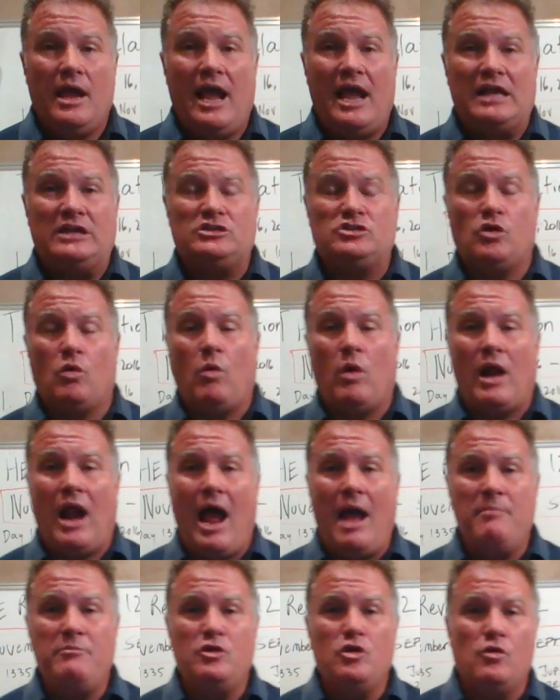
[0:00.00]
And so what
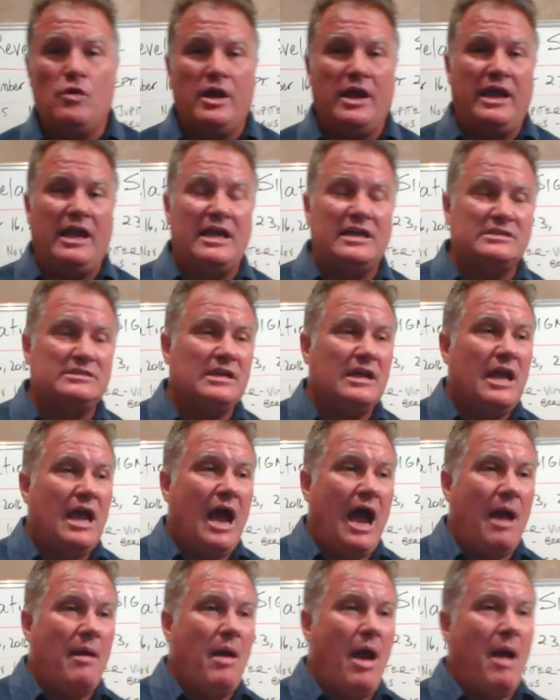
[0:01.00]
I'm doing is
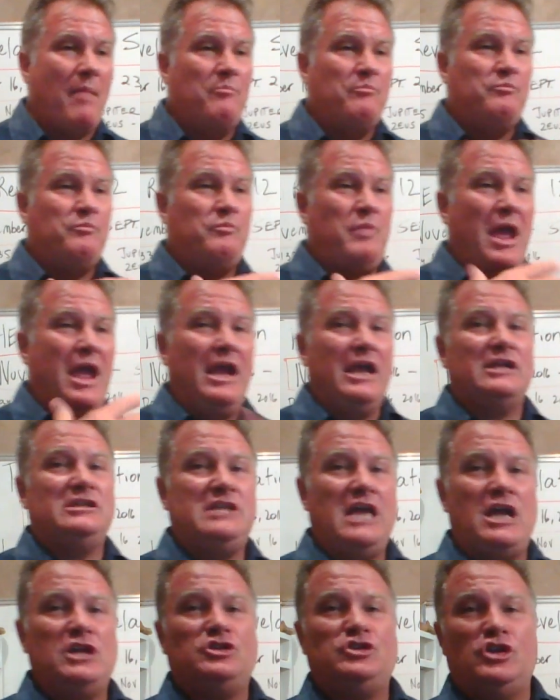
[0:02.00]
I'm paying
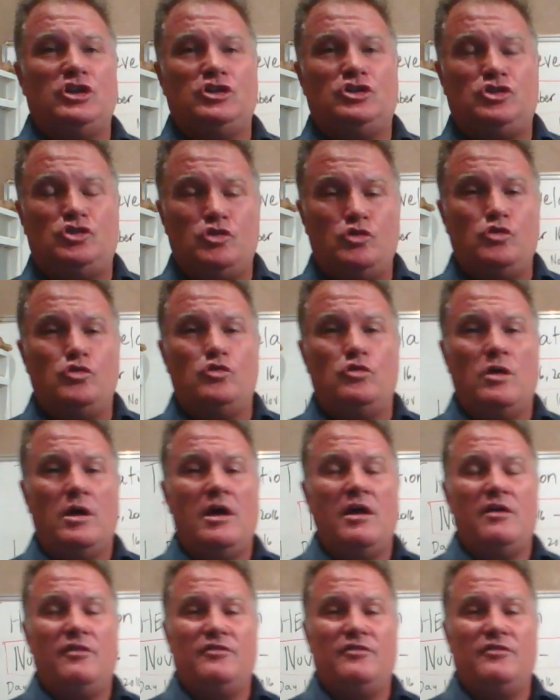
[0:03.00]
attention to